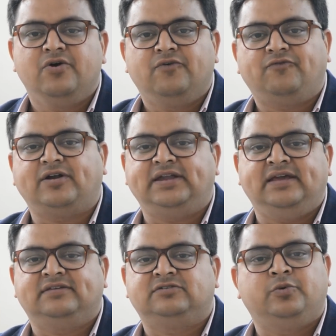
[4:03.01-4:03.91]
40
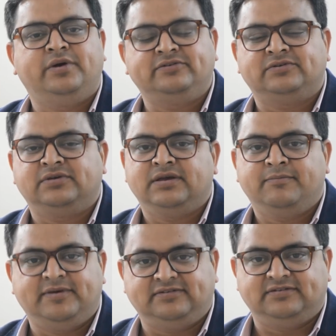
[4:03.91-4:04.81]
is towards
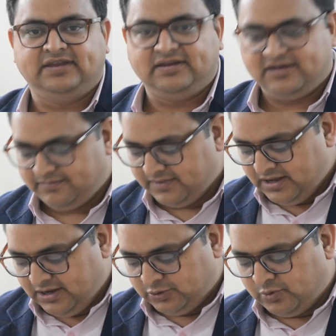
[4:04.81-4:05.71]
business income.
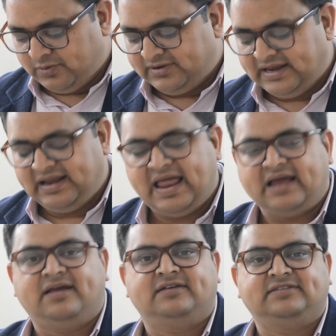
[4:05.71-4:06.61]
So 10
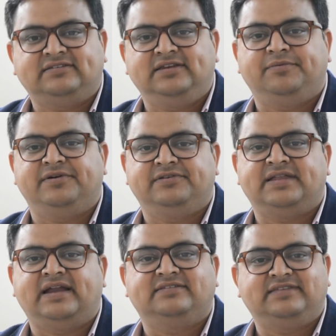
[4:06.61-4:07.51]
lakh ka 60%,
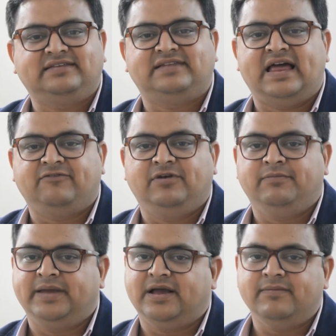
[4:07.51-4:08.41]
that is 6 lakh will
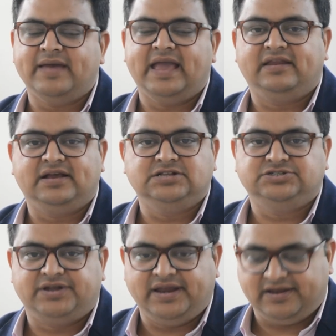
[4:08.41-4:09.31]
become
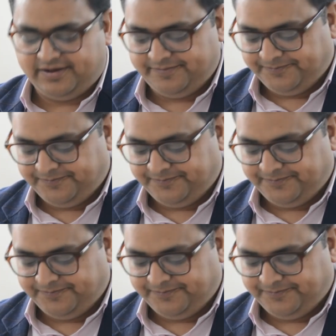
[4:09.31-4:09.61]
agriculture income.